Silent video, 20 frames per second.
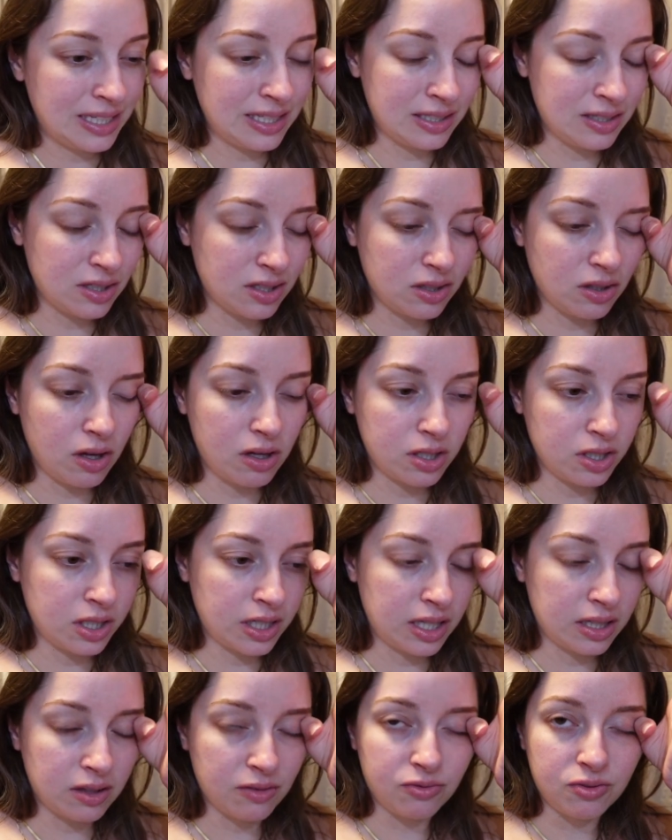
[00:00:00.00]
It took longer to
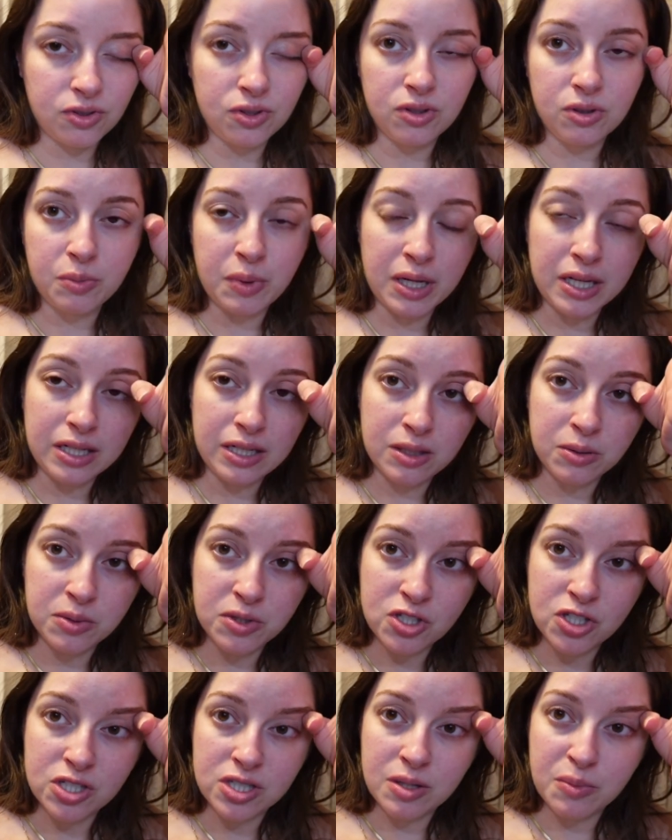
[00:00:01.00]
get the food, but it
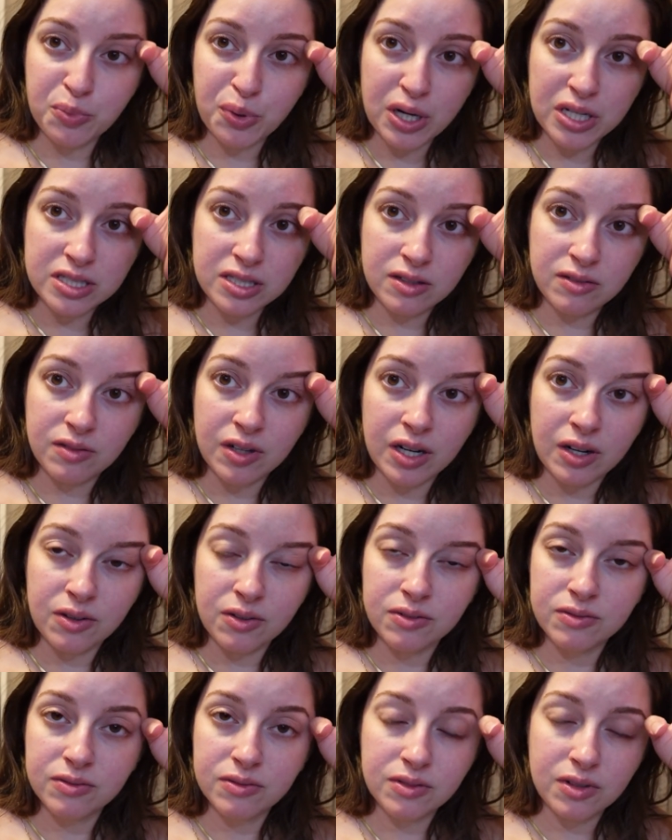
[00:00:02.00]
was just impressive
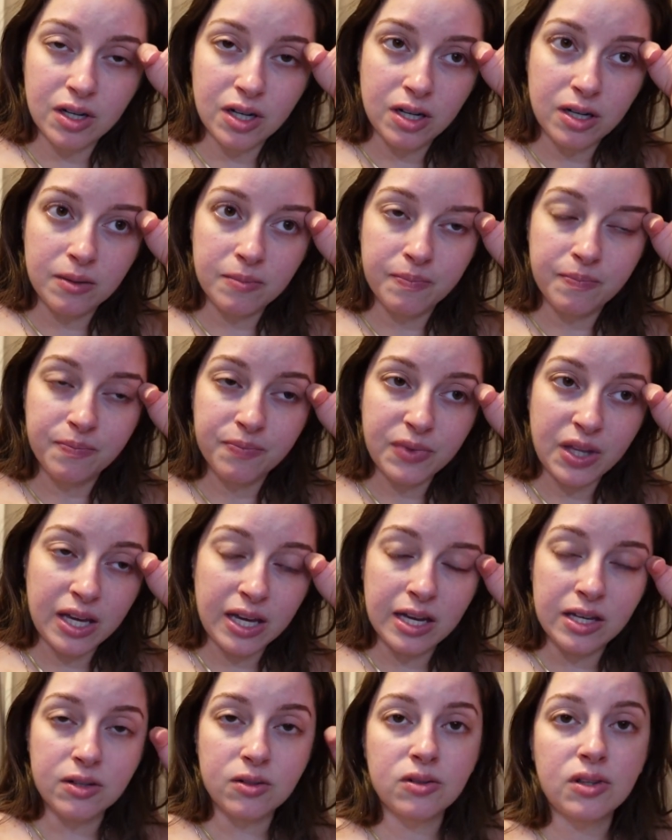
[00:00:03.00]
how they
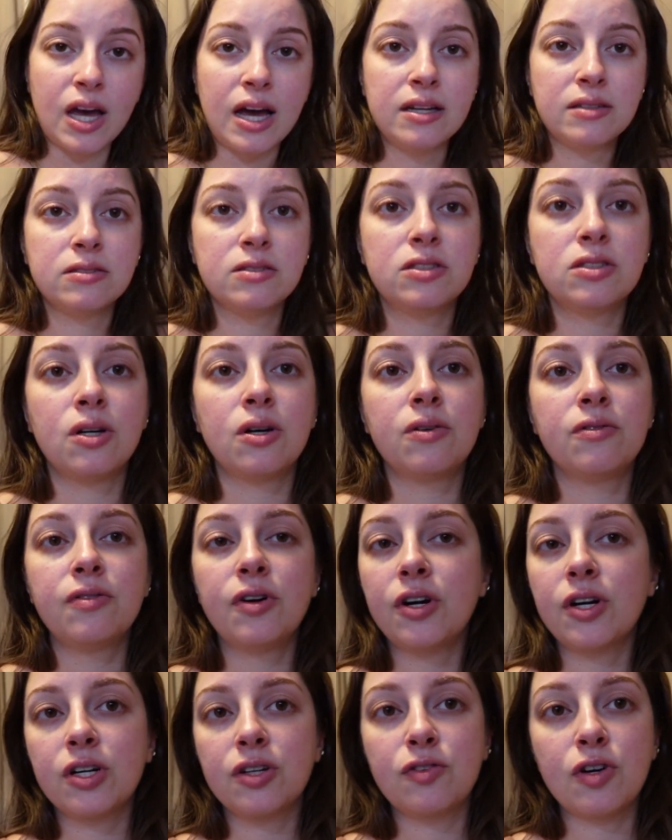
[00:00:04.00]
handled that. So
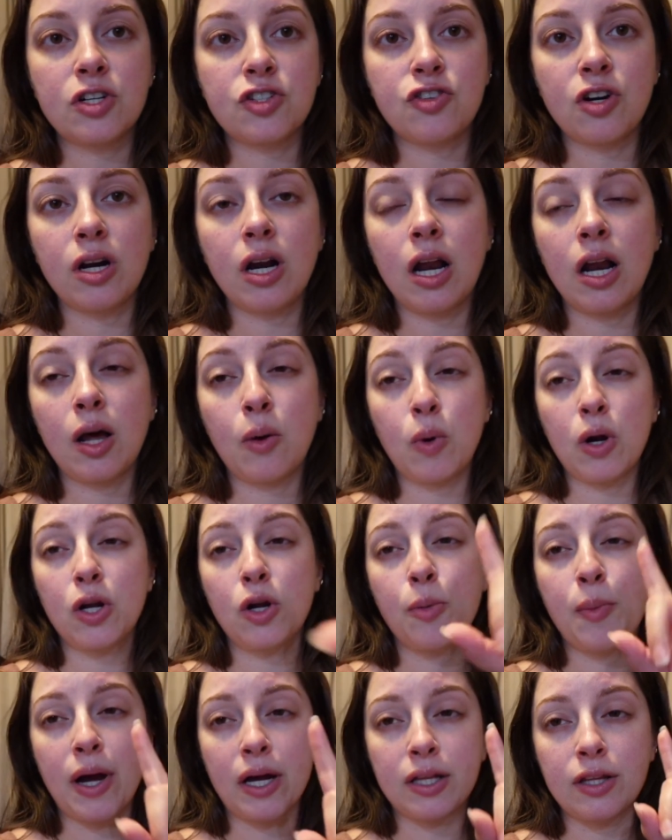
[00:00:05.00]
very good restaurant, and I want to
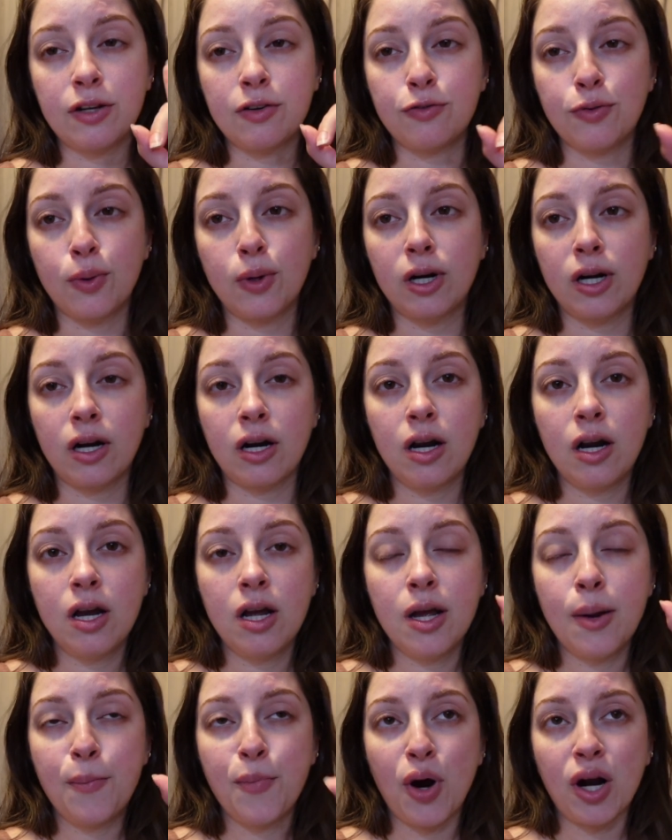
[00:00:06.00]
go back there for
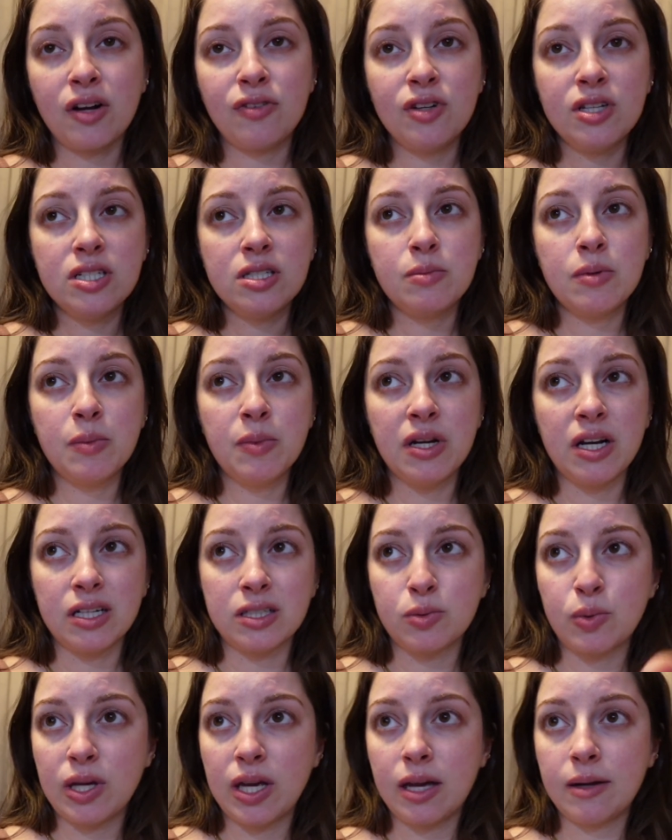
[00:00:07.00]
breakfast, maybe
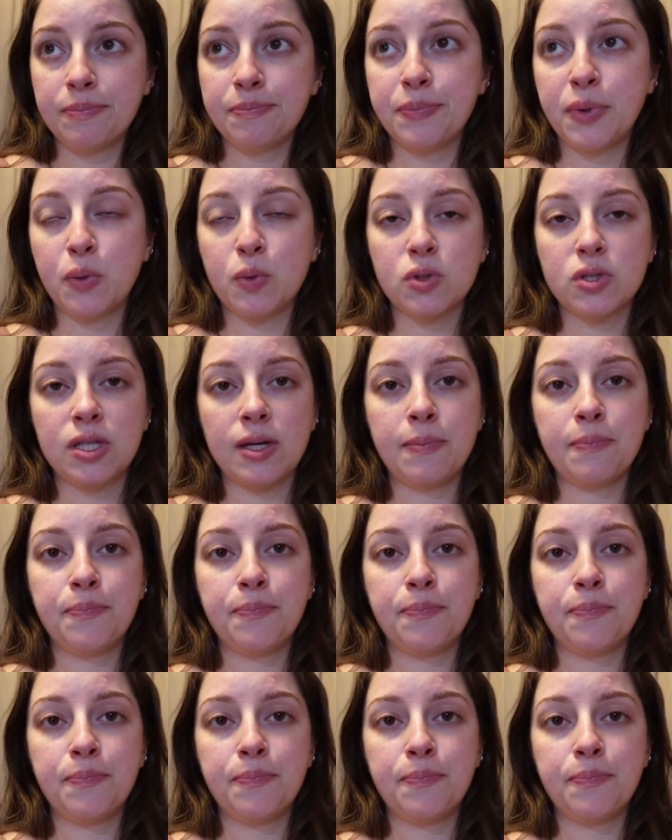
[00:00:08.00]
next weekend, but we'll see.